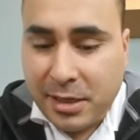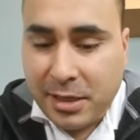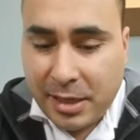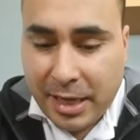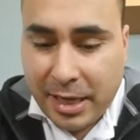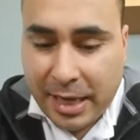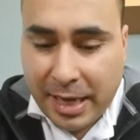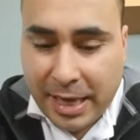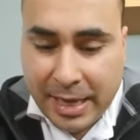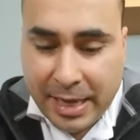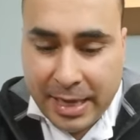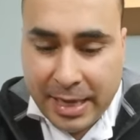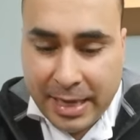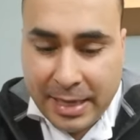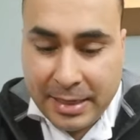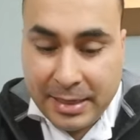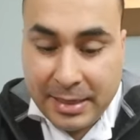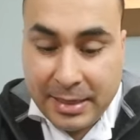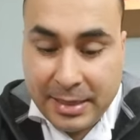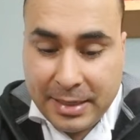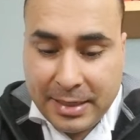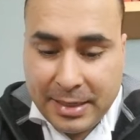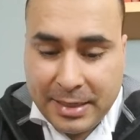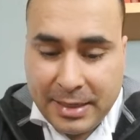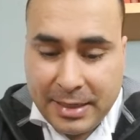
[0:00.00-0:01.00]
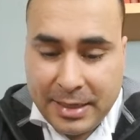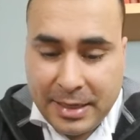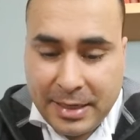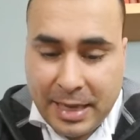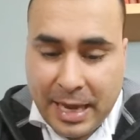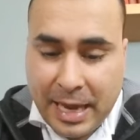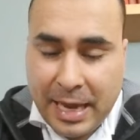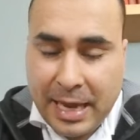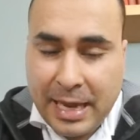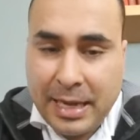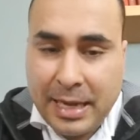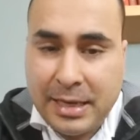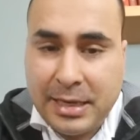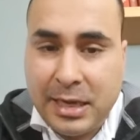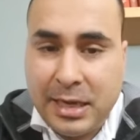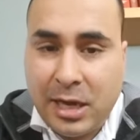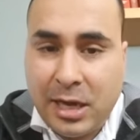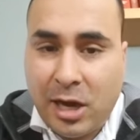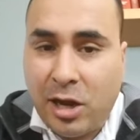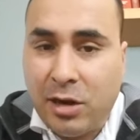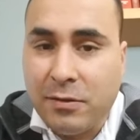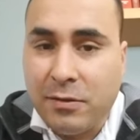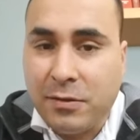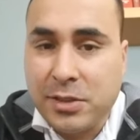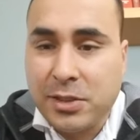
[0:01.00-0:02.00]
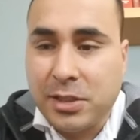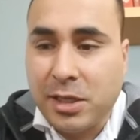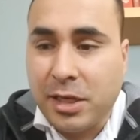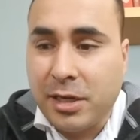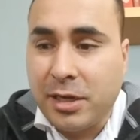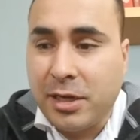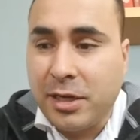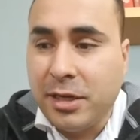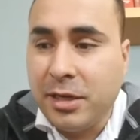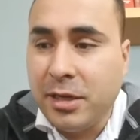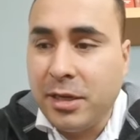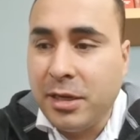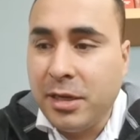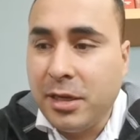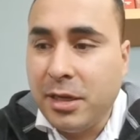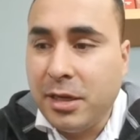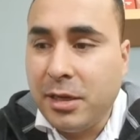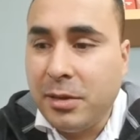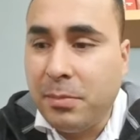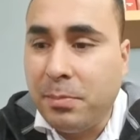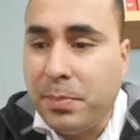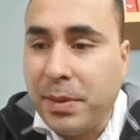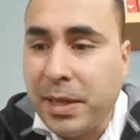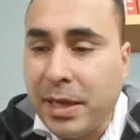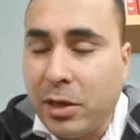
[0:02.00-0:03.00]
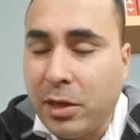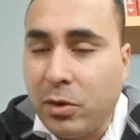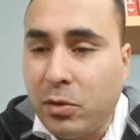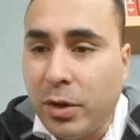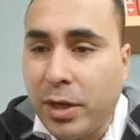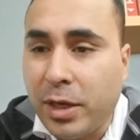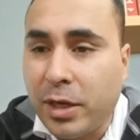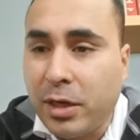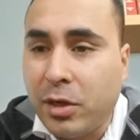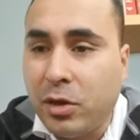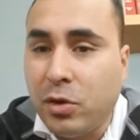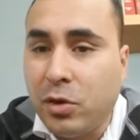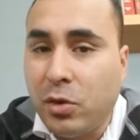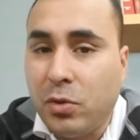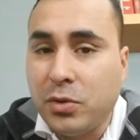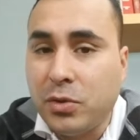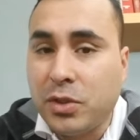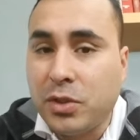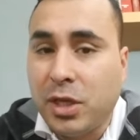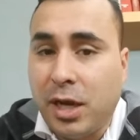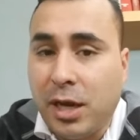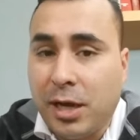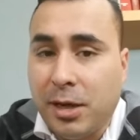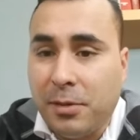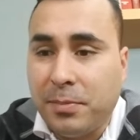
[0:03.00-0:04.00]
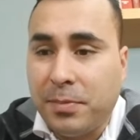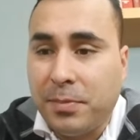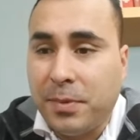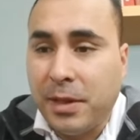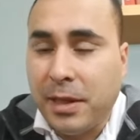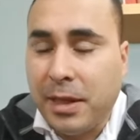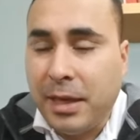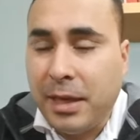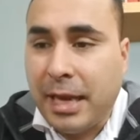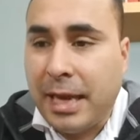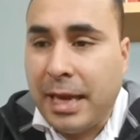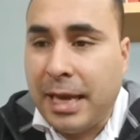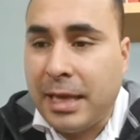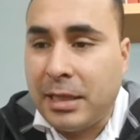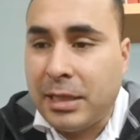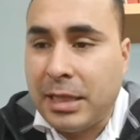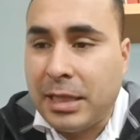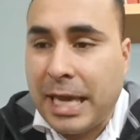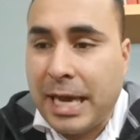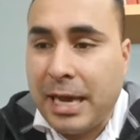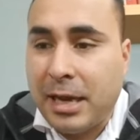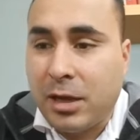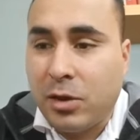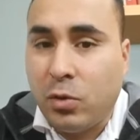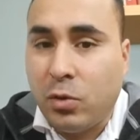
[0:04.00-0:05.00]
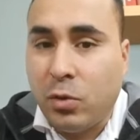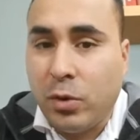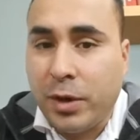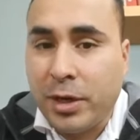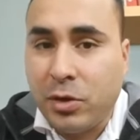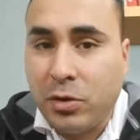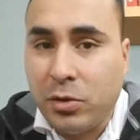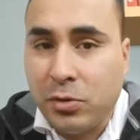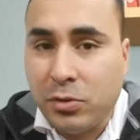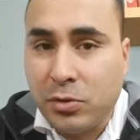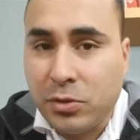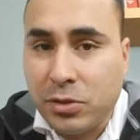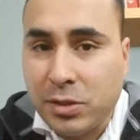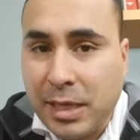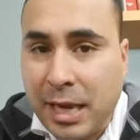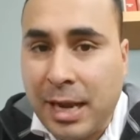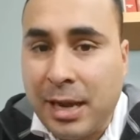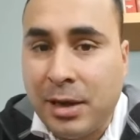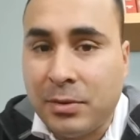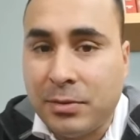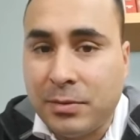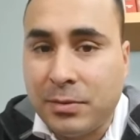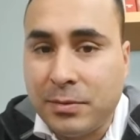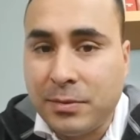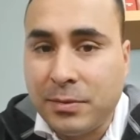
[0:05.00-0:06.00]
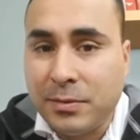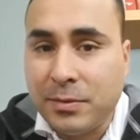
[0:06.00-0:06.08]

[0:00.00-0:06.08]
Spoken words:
And all of a sudden, Bitcoin goes up, and that coin goes down.